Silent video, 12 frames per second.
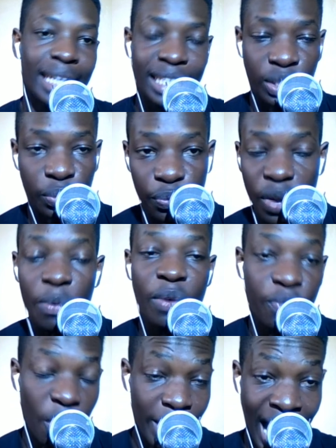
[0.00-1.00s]
he's very,
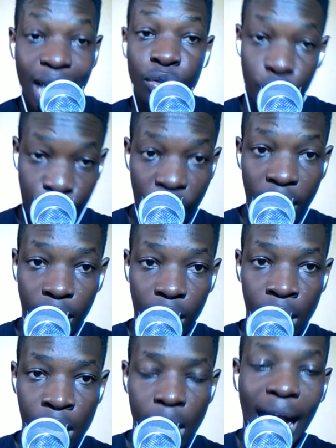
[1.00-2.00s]
very hard to track
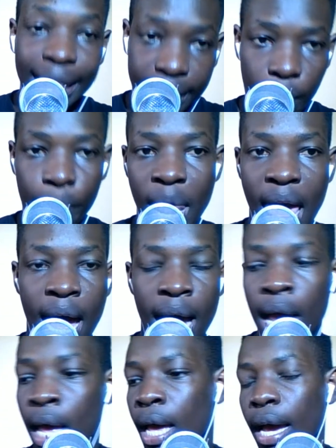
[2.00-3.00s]
as a player.
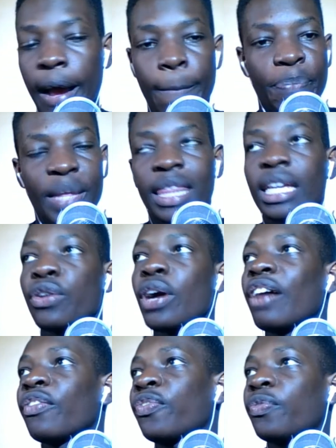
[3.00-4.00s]
Um, and then you
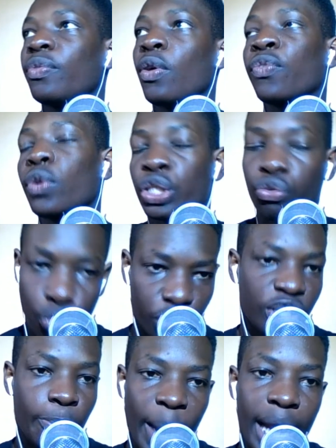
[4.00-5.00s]
have, of course,
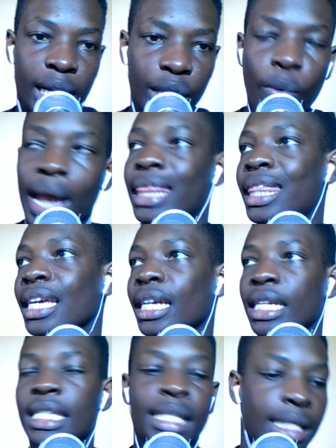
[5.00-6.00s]
Ross Barkley, who I think
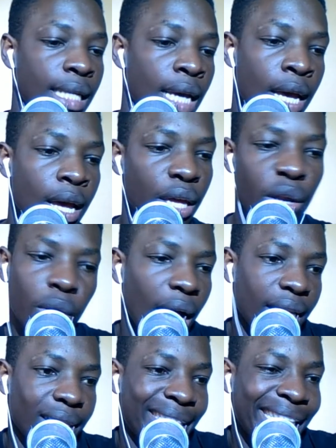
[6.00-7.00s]
is, you know,
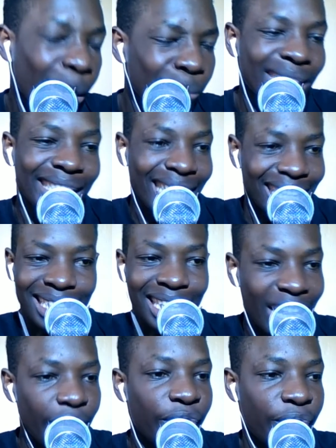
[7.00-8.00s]
Chelsea just
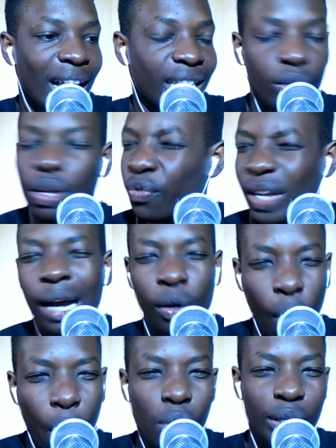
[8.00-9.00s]
gave Aston Villa
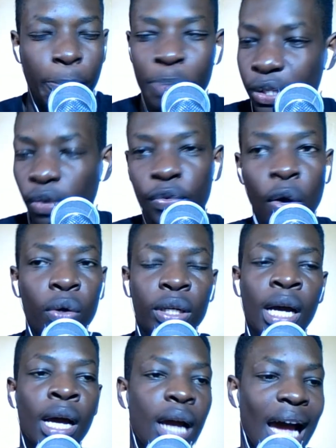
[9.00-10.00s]
gold, a piece of gold,
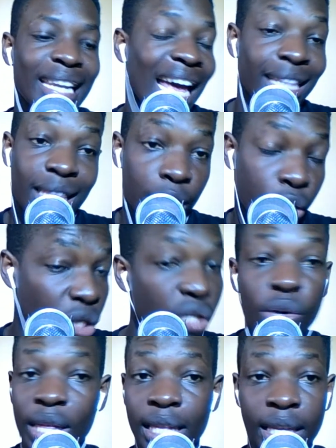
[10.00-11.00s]
and, and they didn't
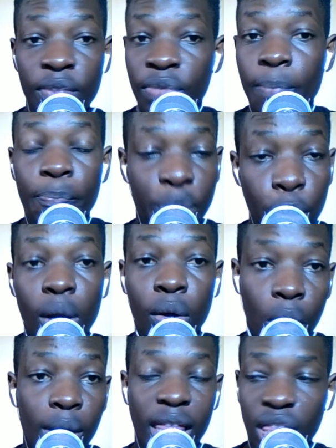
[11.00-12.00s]
know that they gave them pure
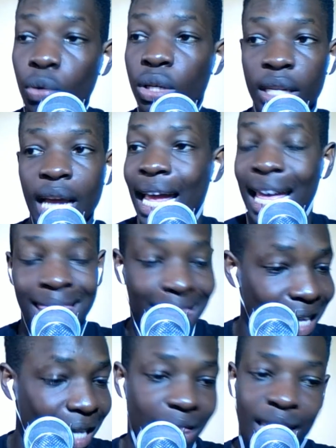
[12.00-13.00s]
gold. I thought, I
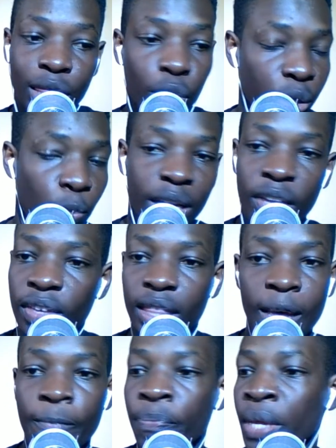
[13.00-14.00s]
think they thought they were giving
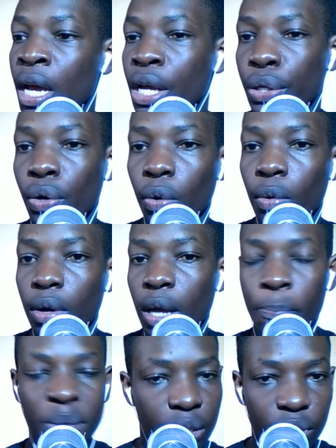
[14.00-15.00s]
them, you know, a
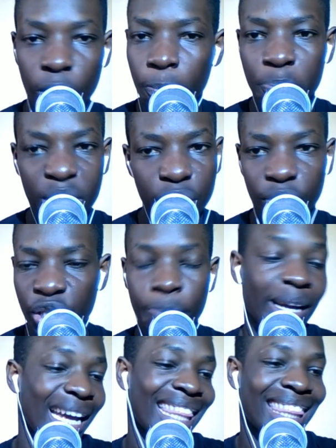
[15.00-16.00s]
piece, you know, piece of shit.
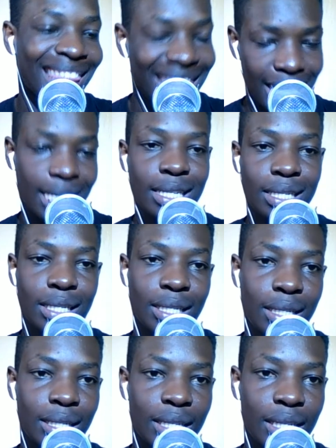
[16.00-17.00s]
But I think
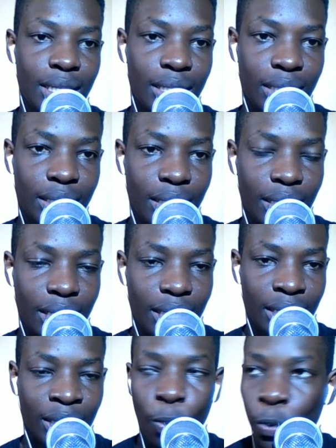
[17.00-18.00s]

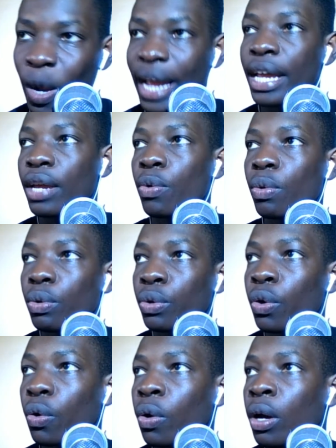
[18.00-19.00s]
the way, you
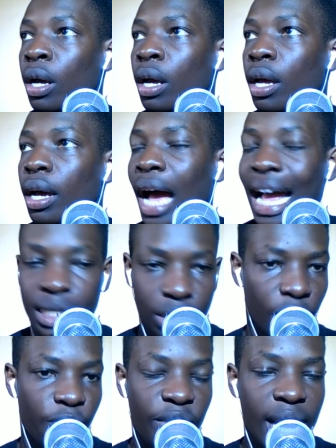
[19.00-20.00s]
know,
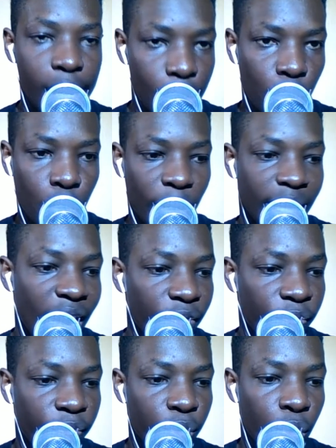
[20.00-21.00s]
Aston Villa look, where they have,
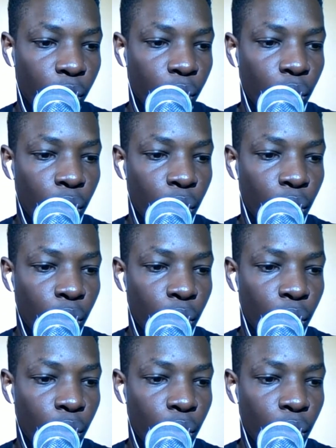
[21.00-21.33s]
you know,